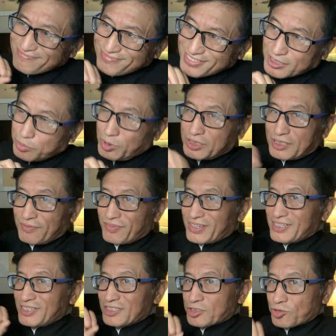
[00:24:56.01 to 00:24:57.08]
specifically
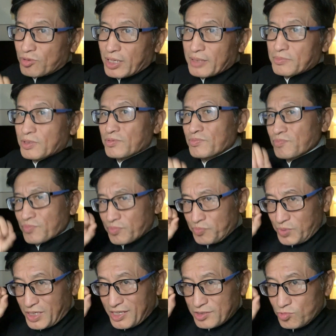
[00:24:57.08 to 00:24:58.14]
describe,
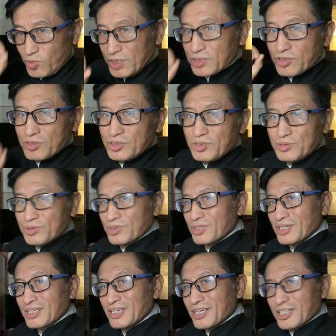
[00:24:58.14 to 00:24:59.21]
because once you do,
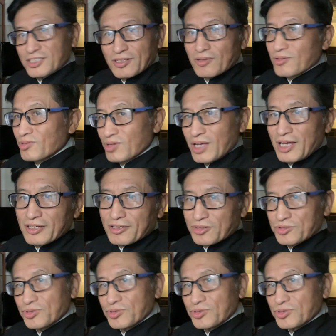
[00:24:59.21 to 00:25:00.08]
it's no longer the